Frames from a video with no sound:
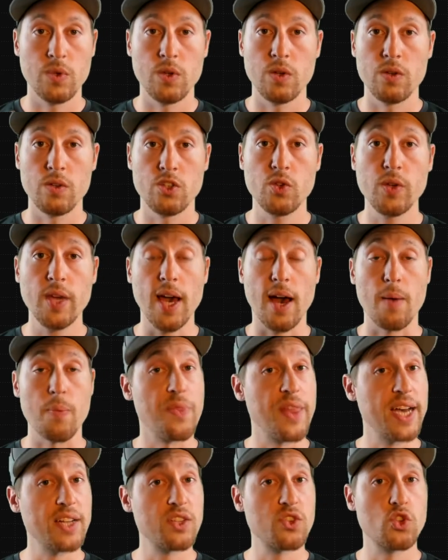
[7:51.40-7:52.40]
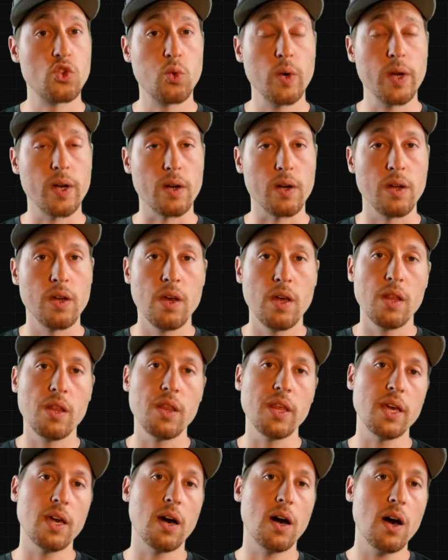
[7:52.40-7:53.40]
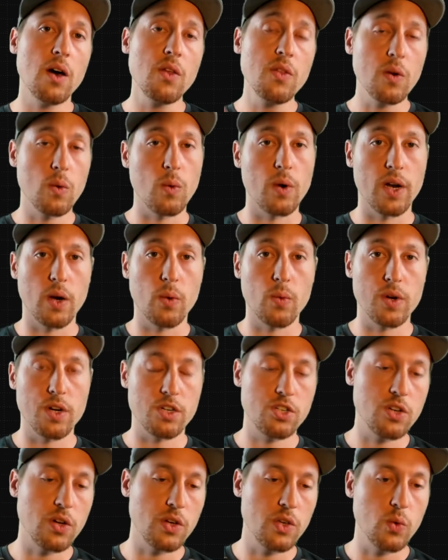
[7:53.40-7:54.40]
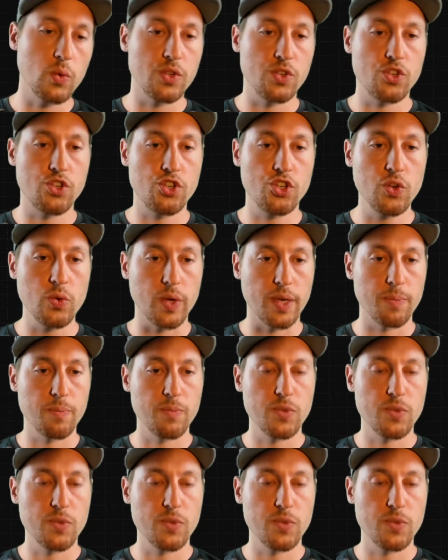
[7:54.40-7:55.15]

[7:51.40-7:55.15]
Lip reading: So yeah, that's Twitter. The other one I want to show you is Chewy.